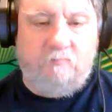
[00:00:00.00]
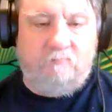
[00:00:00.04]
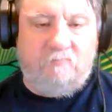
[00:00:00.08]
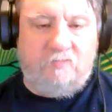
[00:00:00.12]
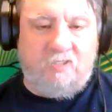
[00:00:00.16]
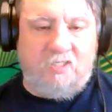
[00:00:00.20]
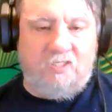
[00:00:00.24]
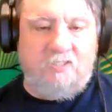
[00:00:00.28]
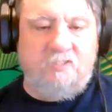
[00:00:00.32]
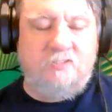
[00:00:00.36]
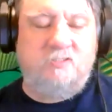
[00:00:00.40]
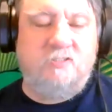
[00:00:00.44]

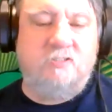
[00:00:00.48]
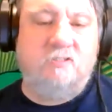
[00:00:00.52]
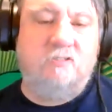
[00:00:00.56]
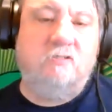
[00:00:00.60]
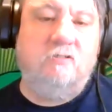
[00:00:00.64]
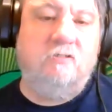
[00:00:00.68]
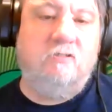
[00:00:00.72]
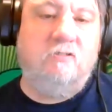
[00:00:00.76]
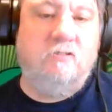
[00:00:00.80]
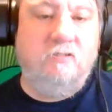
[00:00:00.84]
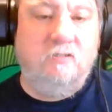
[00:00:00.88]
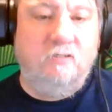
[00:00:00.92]
rods
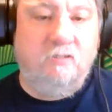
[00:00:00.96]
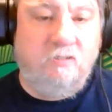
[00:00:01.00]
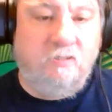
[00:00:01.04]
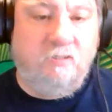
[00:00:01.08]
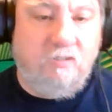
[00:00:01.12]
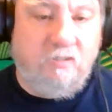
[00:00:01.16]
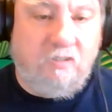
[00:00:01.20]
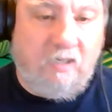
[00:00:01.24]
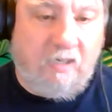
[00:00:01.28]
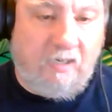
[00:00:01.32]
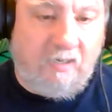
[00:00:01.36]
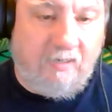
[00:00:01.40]

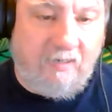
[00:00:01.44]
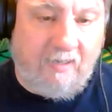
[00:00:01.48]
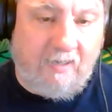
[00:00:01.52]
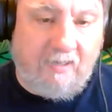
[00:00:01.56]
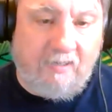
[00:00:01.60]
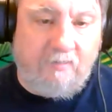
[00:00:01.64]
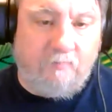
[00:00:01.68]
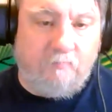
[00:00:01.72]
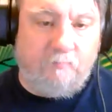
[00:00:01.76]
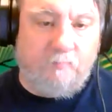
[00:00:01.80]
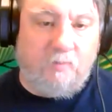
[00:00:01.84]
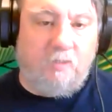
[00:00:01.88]
and hang
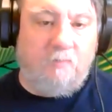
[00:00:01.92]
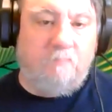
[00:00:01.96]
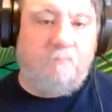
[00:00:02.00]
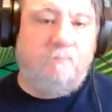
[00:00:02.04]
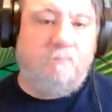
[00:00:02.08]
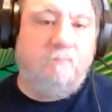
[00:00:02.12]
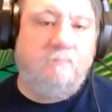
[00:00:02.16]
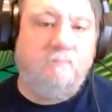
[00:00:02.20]
them up,